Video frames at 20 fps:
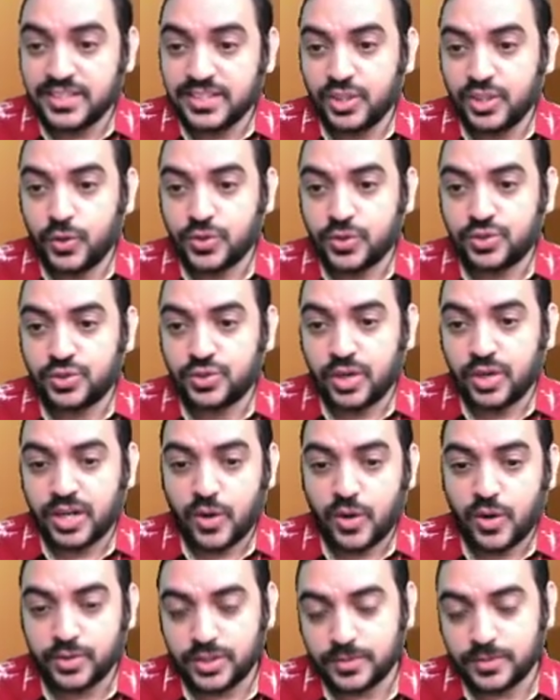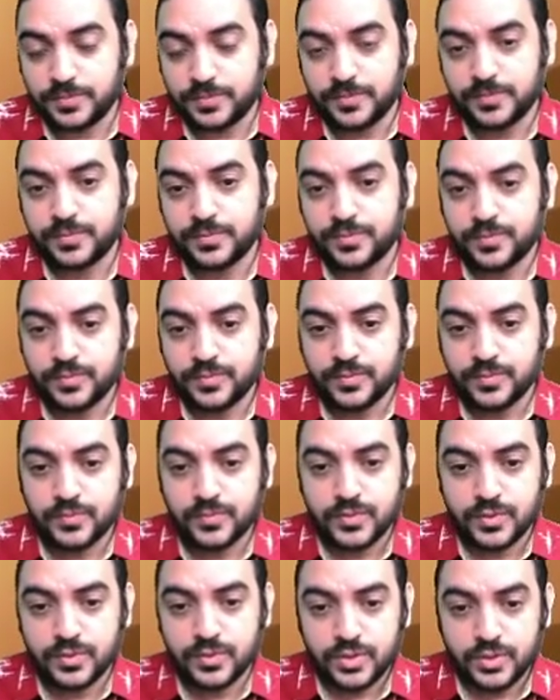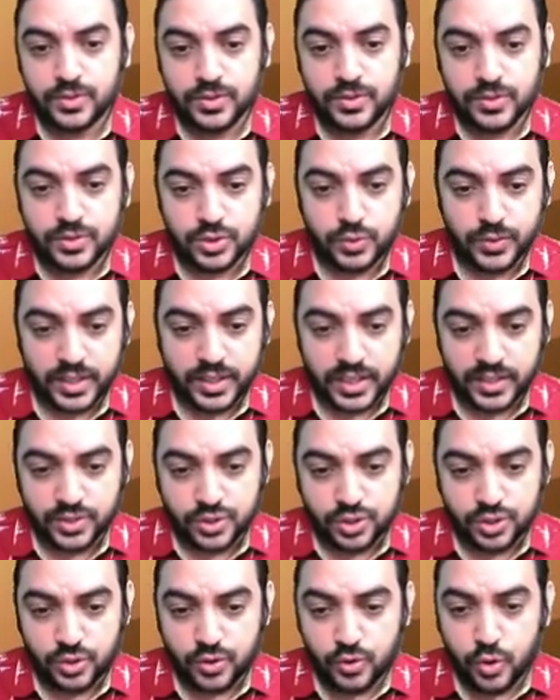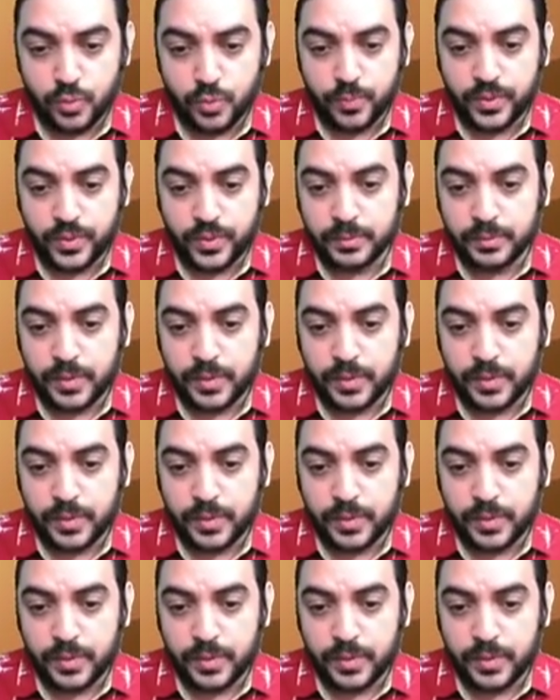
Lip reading: in nostro account. So we can show opening